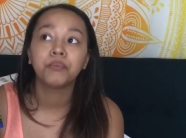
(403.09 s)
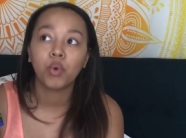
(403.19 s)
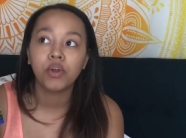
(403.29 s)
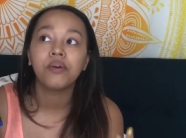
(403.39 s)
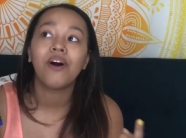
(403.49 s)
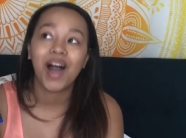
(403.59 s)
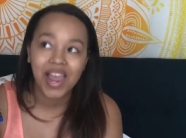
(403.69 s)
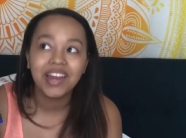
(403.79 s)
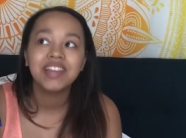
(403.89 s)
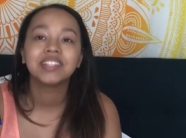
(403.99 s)
Royal
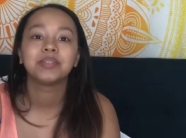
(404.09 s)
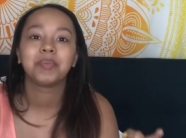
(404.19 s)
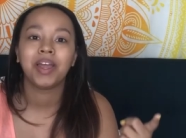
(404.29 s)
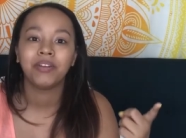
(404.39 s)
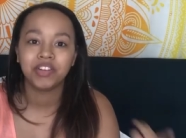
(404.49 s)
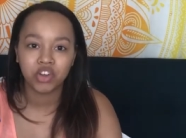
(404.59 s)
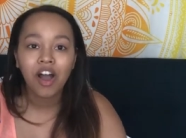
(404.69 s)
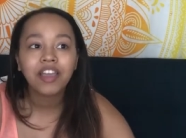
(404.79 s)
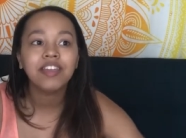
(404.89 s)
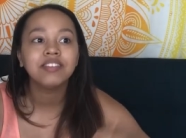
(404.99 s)
Highness by Rachel
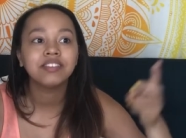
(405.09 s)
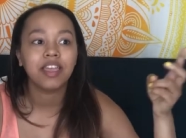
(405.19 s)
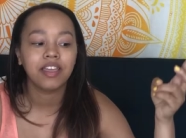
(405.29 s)
Hawkins